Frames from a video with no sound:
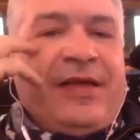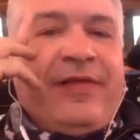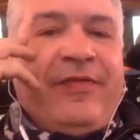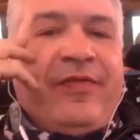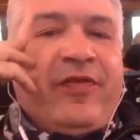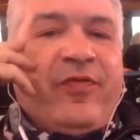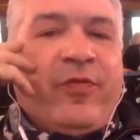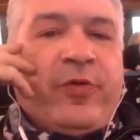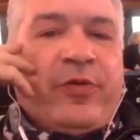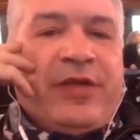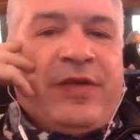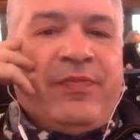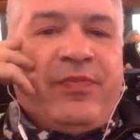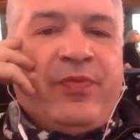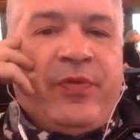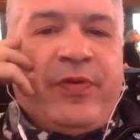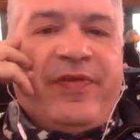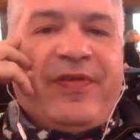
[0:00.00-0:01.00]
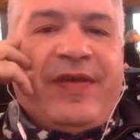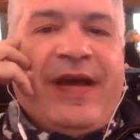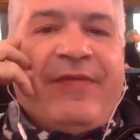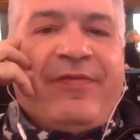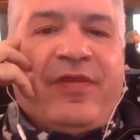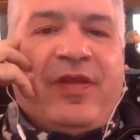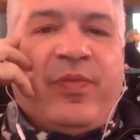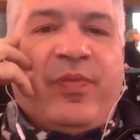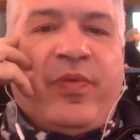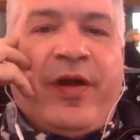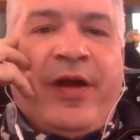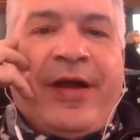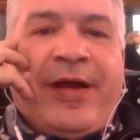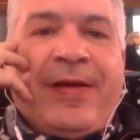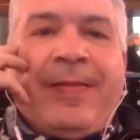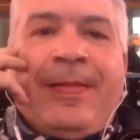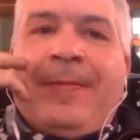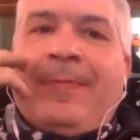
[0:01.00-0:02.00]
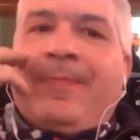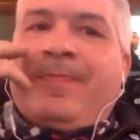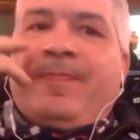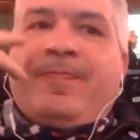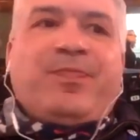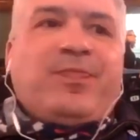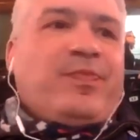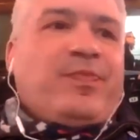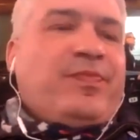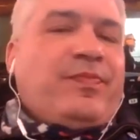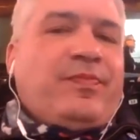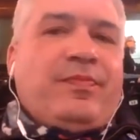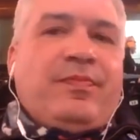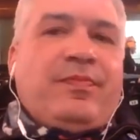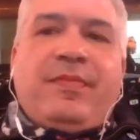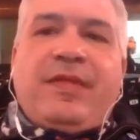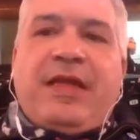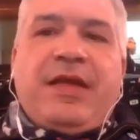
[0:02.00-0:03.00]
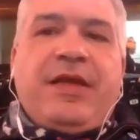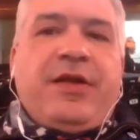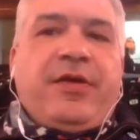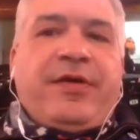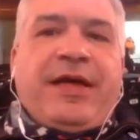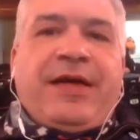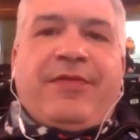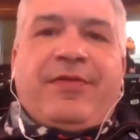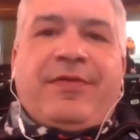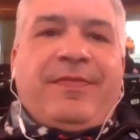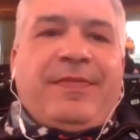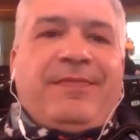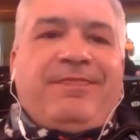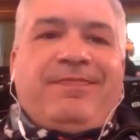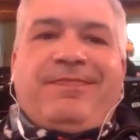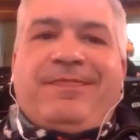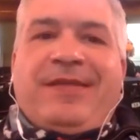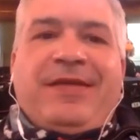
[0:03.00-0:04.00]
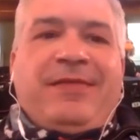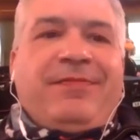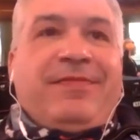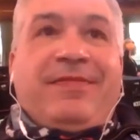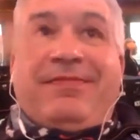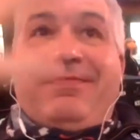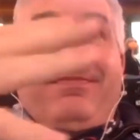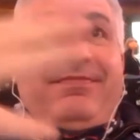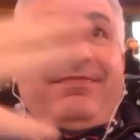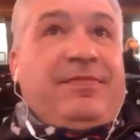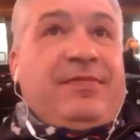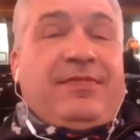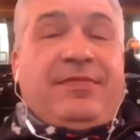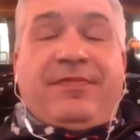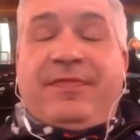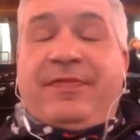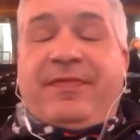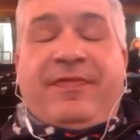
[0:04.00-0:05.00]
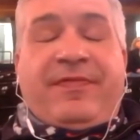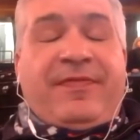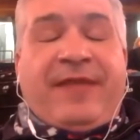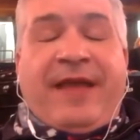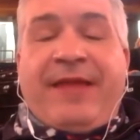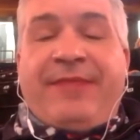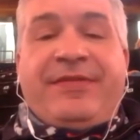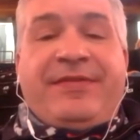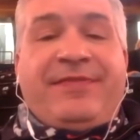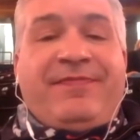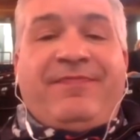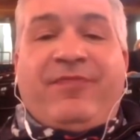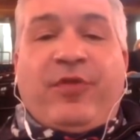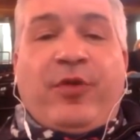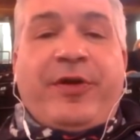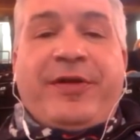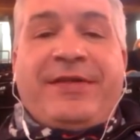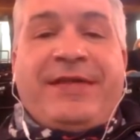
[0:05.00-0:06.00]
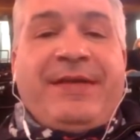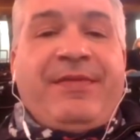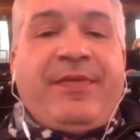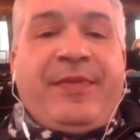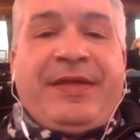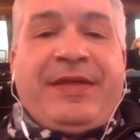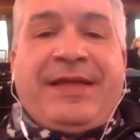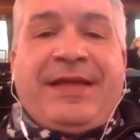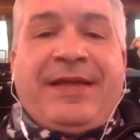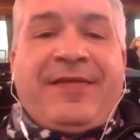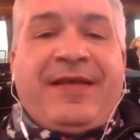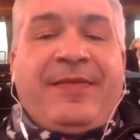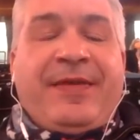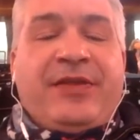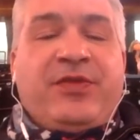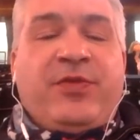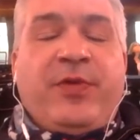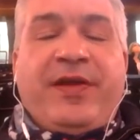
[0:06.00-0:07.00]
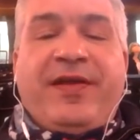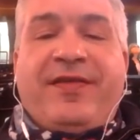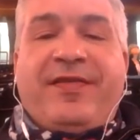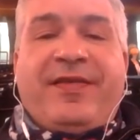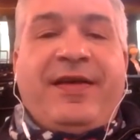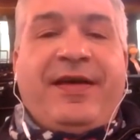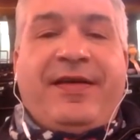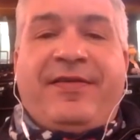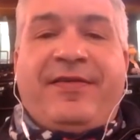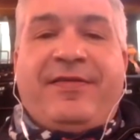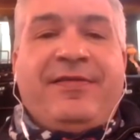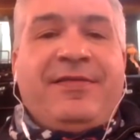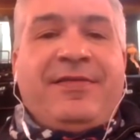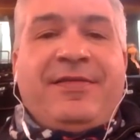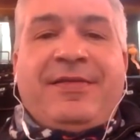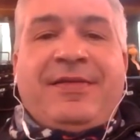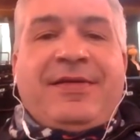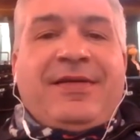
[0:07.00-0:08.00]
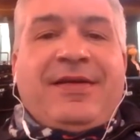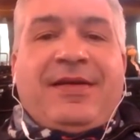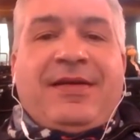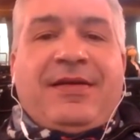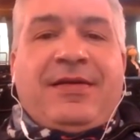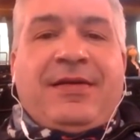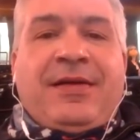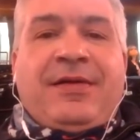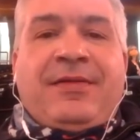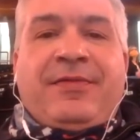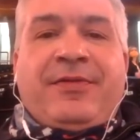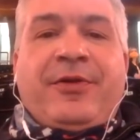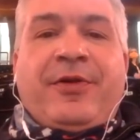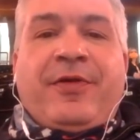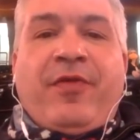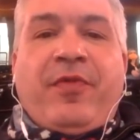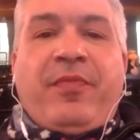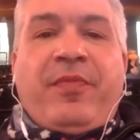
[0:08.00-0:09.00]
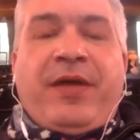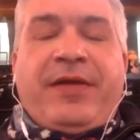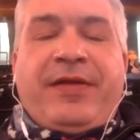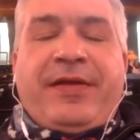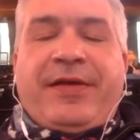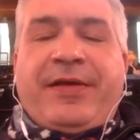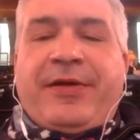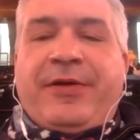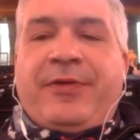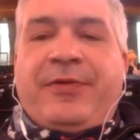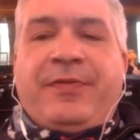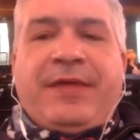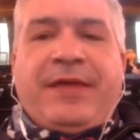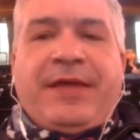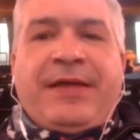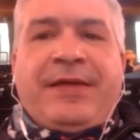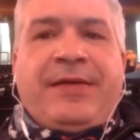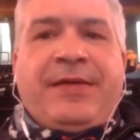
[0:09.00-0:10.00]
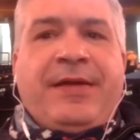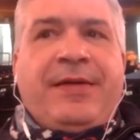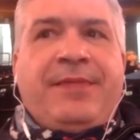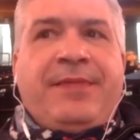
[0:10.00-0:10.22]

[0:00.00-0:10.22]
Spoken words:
of his 14 points after the break. You know, kind of a same Florida team that beat Tennessee by 26 a little over a month ago. And